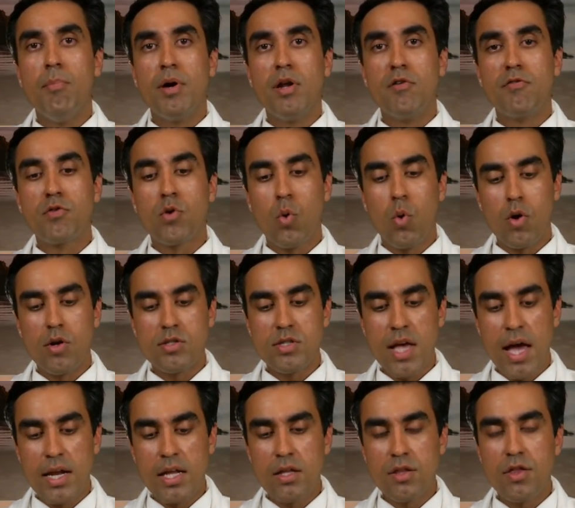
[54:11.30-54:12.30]
But of
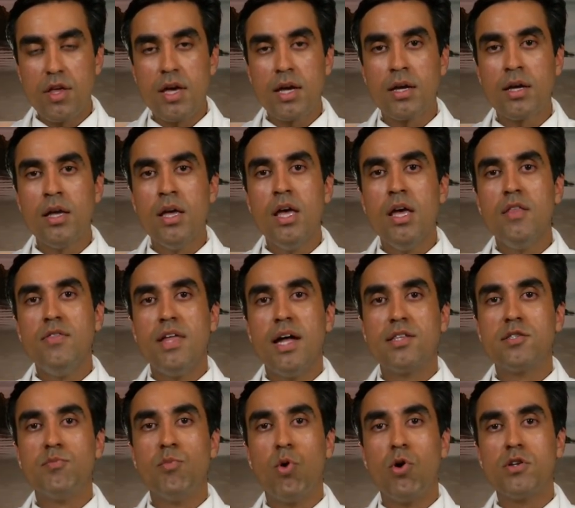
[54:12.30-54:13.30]
course, anything
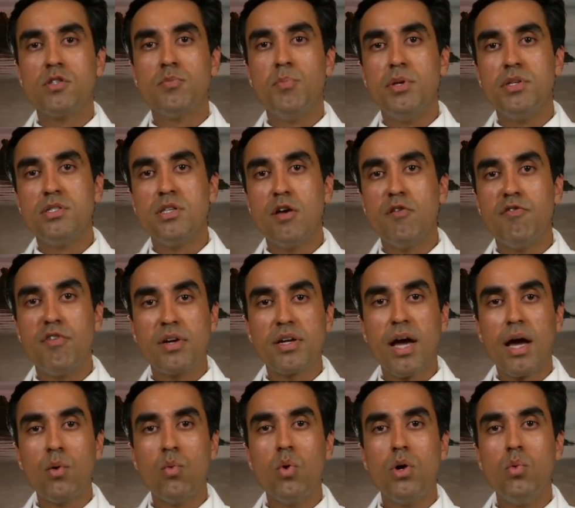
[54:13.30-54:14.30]
that's more
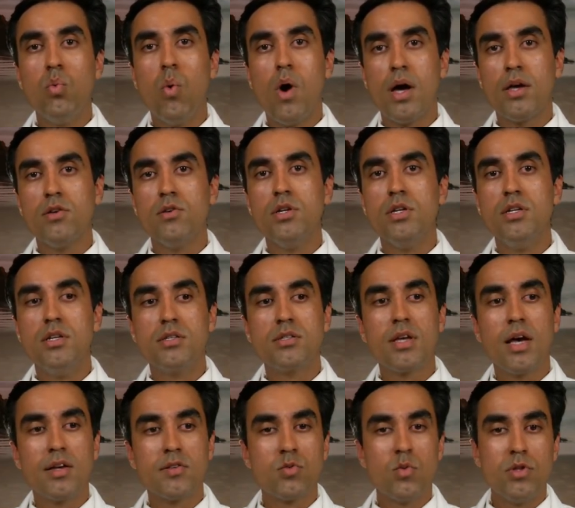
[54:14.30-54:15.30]
specific, I would want you to
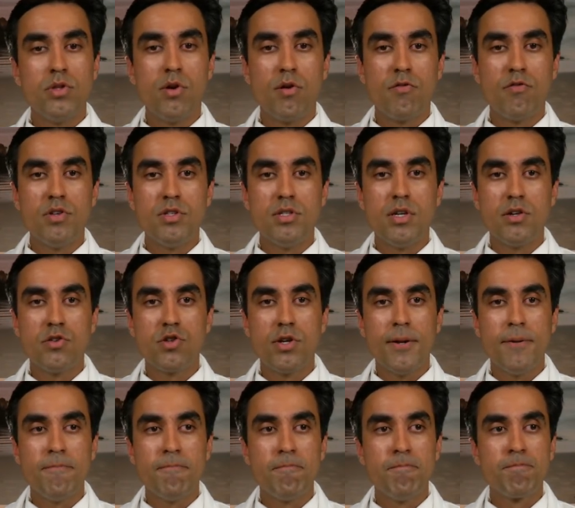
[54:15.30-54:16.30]
discuss with your
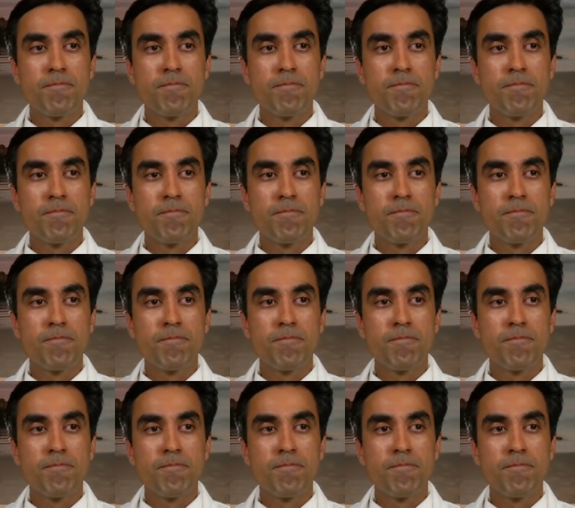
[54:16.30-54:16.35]
physician.